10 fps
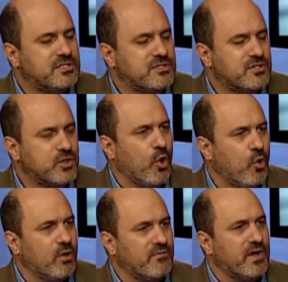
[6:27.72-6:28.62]
the
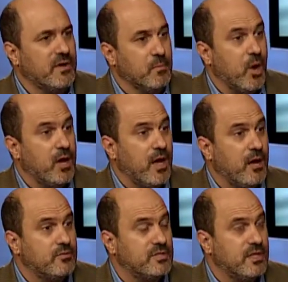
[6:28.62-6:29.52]
goal of getting bought
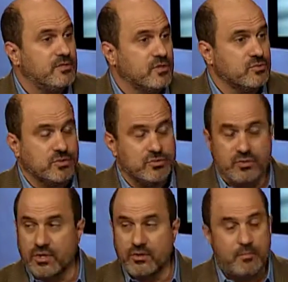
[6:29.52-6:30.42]
out, that sooner or
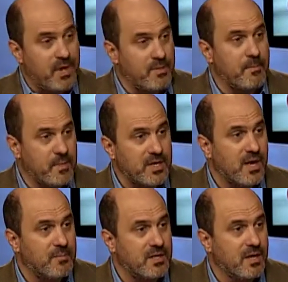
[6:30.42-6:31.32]
later maybe a big
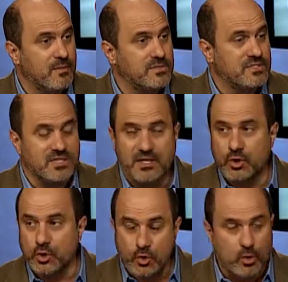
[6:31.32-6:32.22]
company comes. It's like
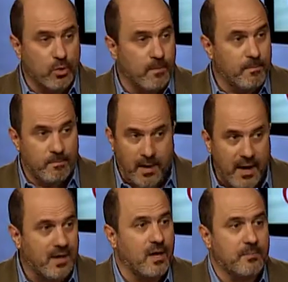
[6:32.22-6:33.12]
Google
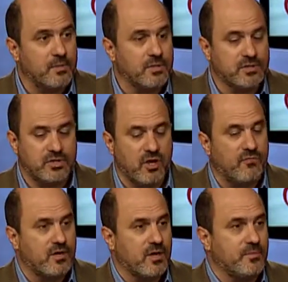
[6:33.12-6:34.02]
buying up a
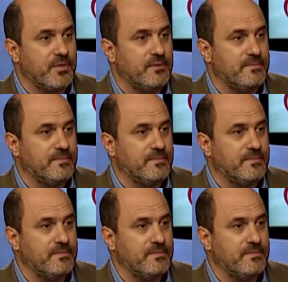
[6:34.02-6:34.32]
software company.